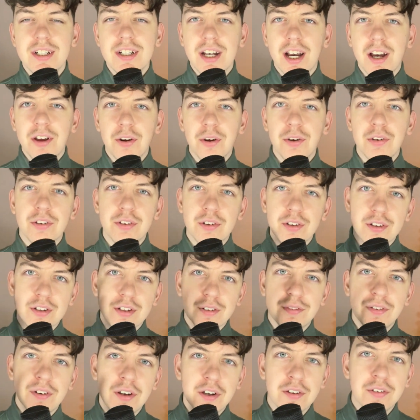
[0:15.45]
and those were just the
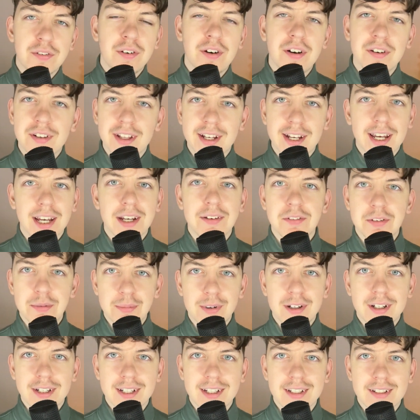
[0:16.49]
first five that came to
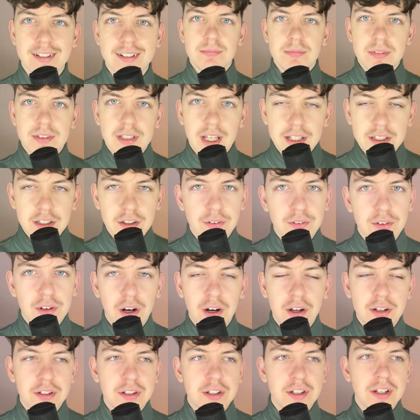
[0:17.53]
my head. Then you've
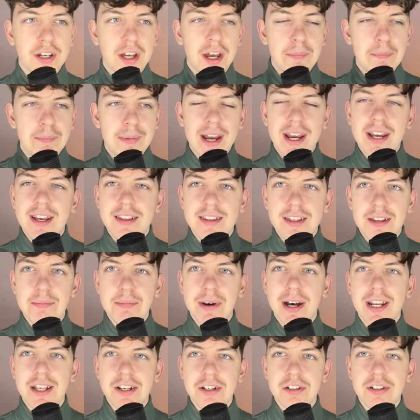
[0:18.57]
got the amazing
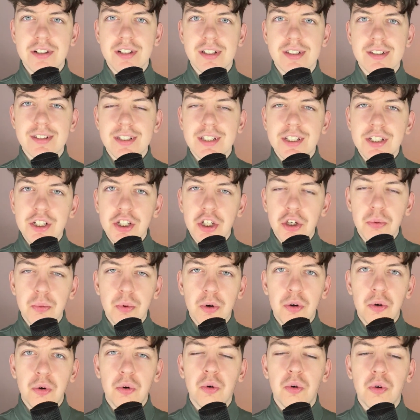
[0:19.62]
managers who were
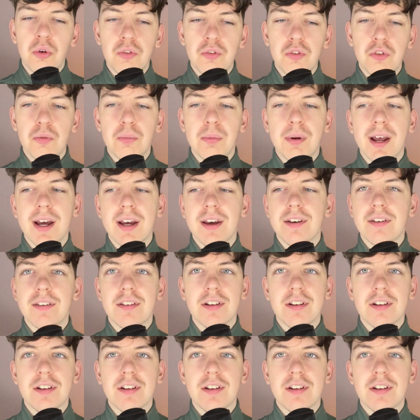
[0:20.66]
awful players,